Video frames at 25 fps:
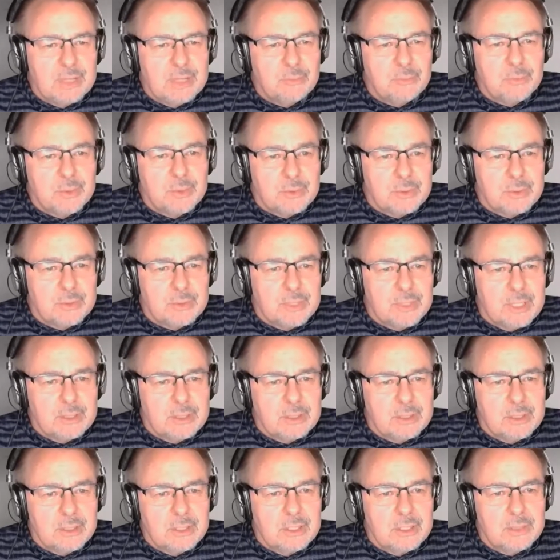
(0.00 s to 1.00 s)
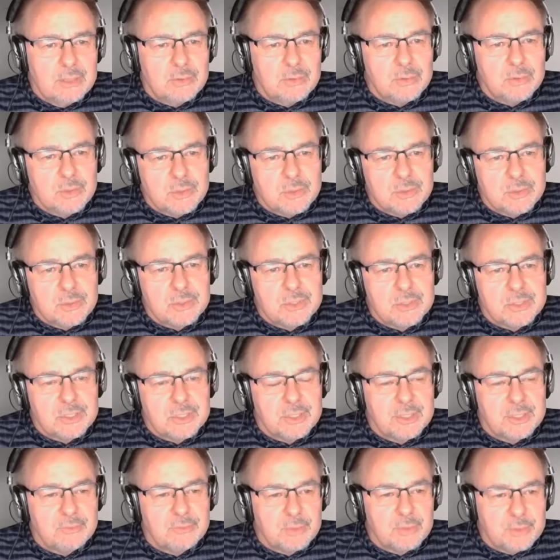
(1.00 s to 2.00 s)
That
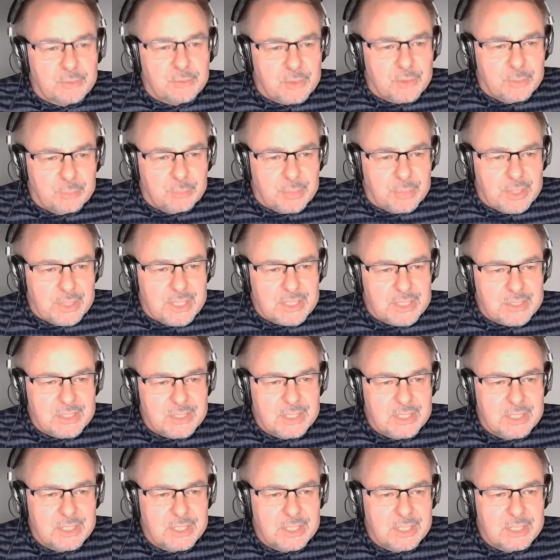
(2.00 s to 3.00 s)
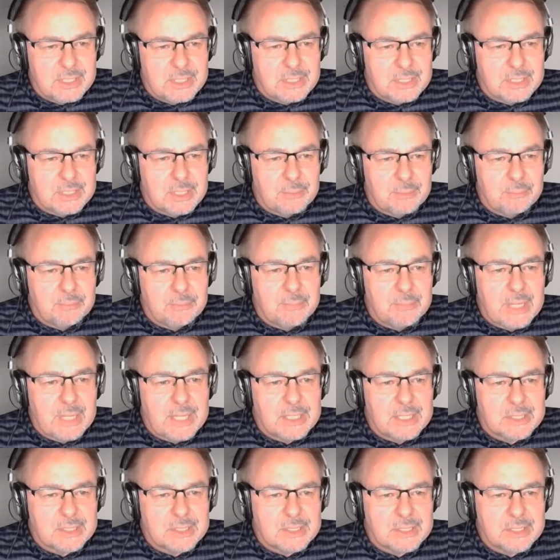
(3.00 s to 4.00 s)
introduces a level of complexity that
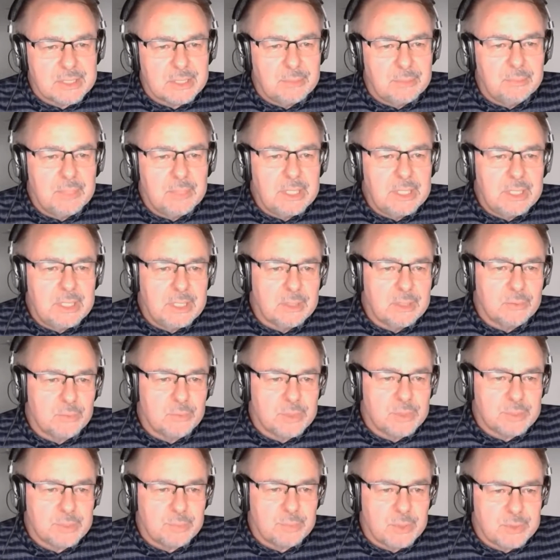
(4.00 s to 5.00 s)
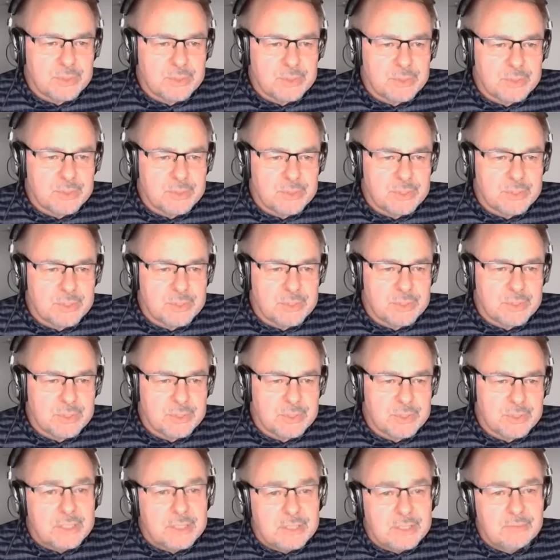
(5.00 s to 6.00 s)
makes immediate
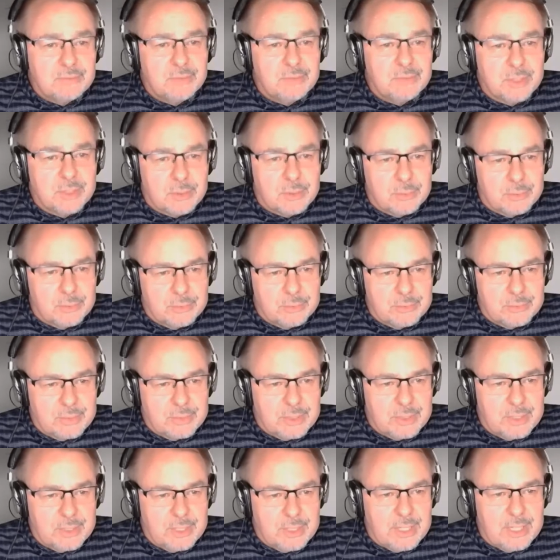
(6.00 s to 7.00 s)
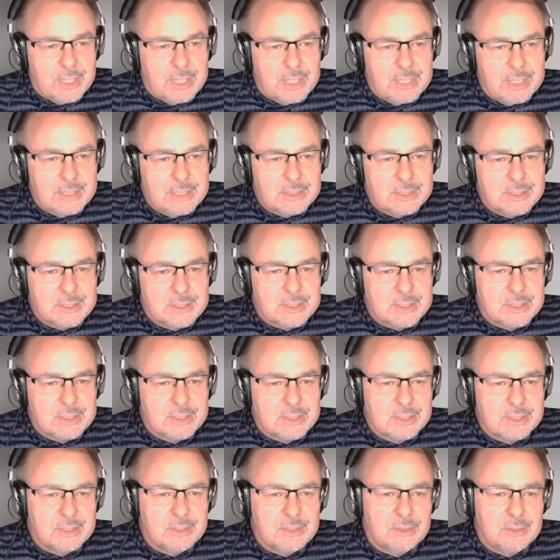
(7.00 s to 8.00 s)
responses quite difficult. And,
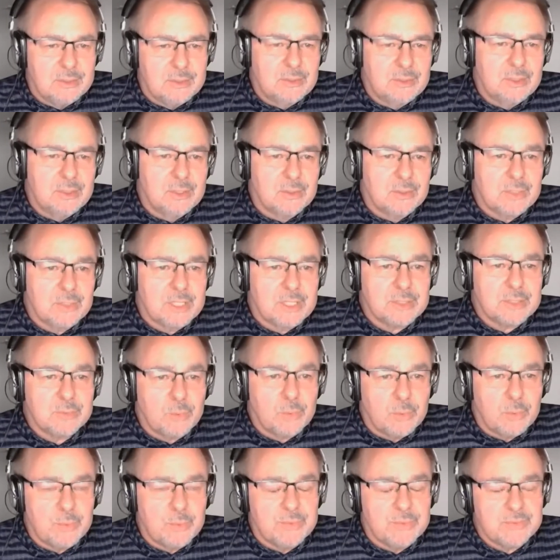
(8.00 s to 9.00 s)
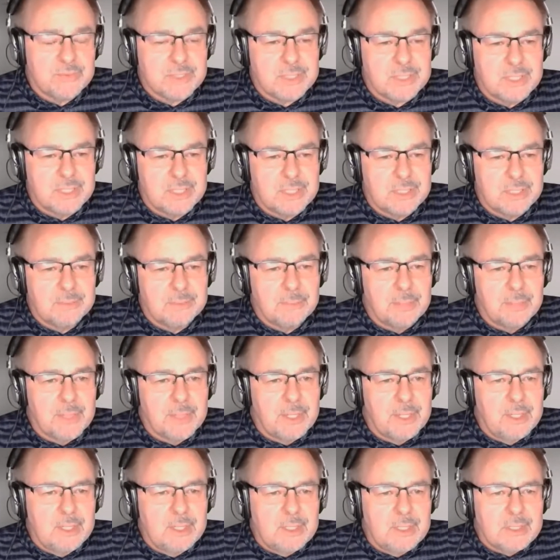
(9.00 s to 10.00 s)
you know, that's what we've
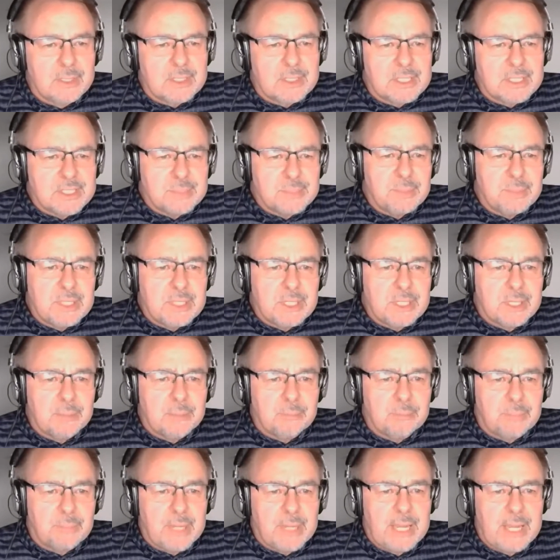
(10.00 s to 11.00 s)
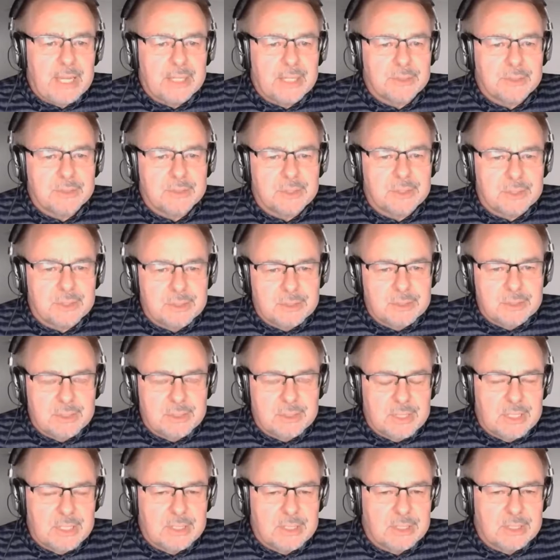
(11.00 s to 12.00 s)
seen. That's been compounded.
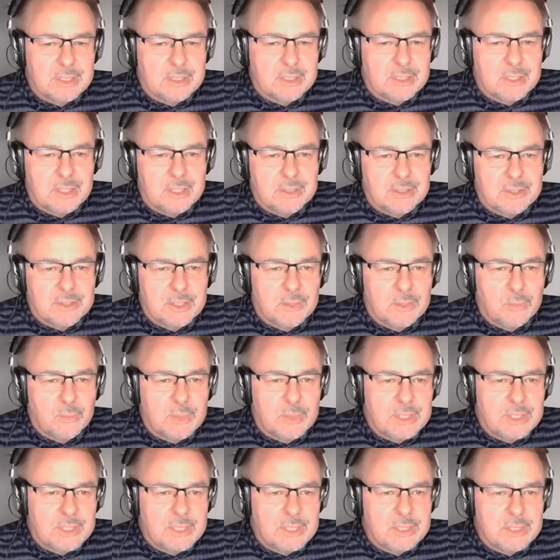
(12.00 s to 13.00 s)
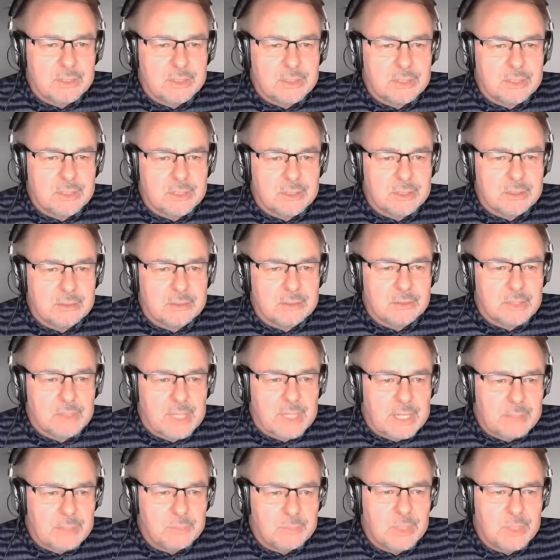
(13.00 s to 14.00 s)
And I think we need to
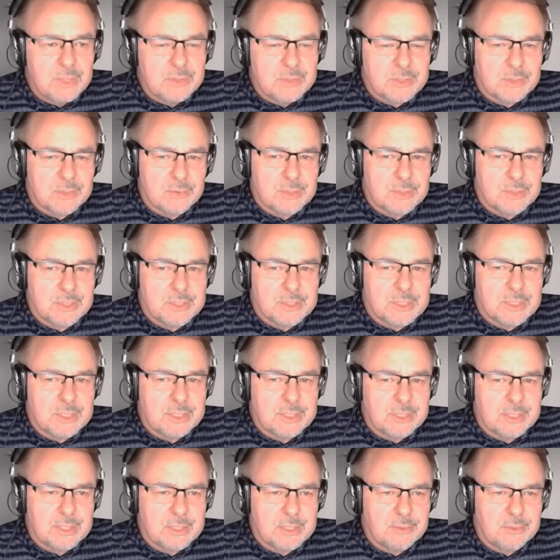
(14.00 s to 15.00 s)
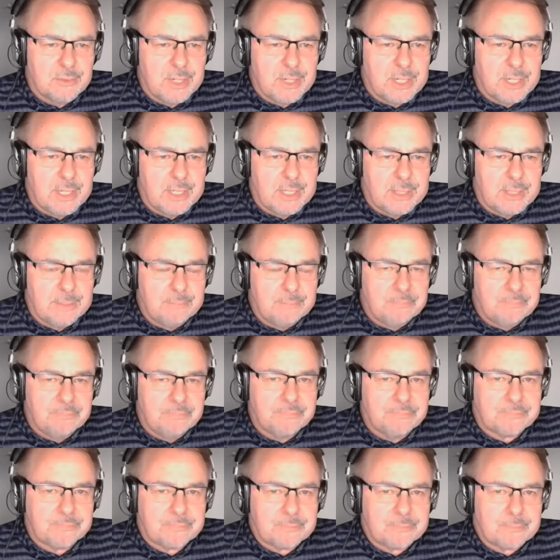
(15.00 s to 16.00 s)
name this, Kristy. There are
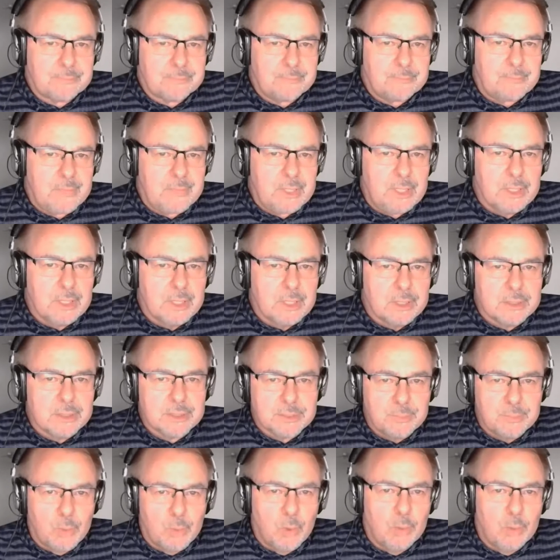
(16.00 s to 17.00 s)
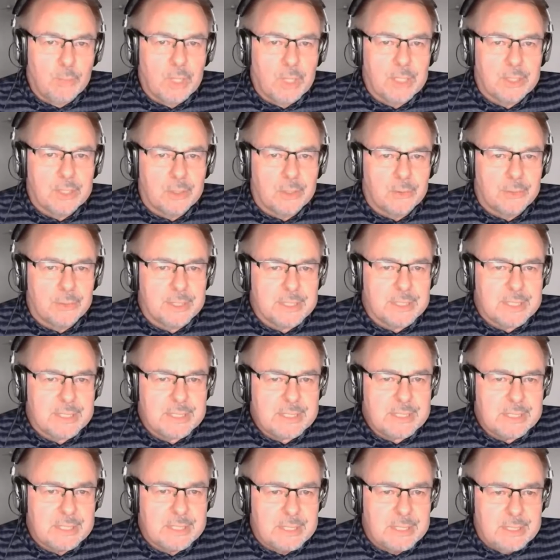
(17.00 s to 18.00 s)
a small
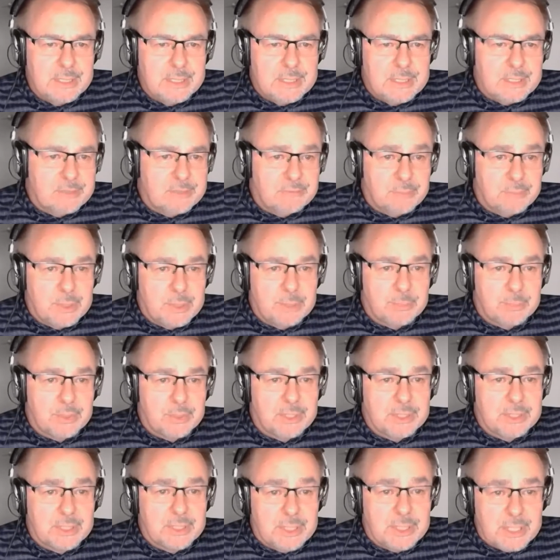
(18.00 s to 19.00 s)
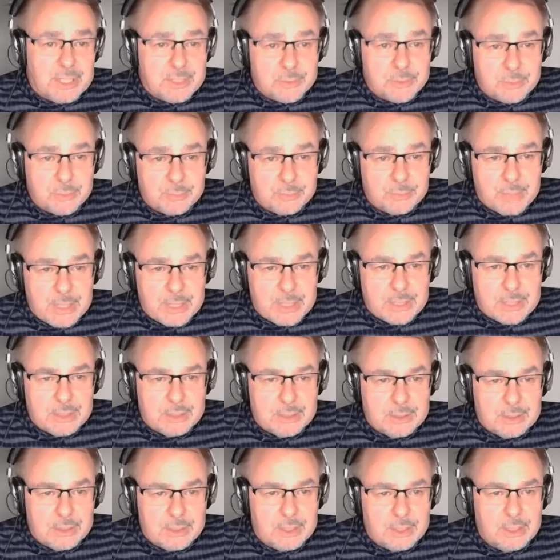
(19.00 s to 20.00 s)
minority of people in the National
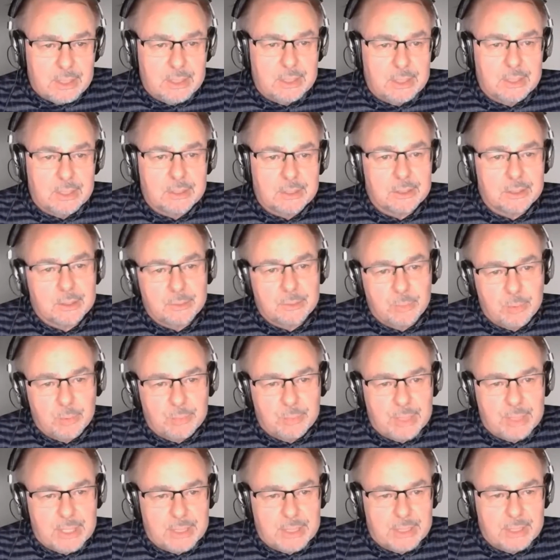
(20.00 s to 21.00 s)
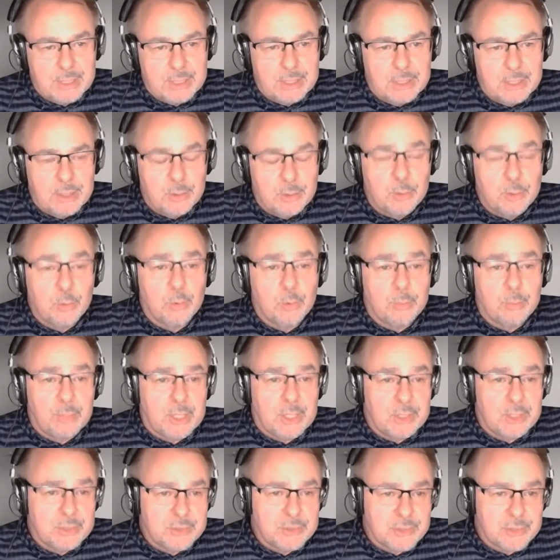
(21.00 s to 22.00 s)
Party and in the Liberal Party who
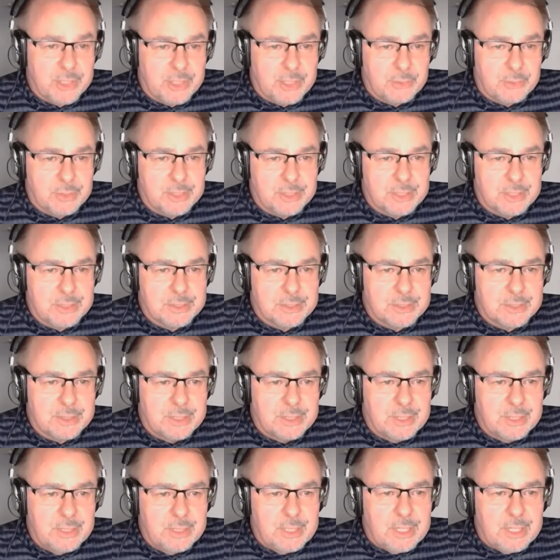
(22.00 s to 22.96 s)
oppose charities.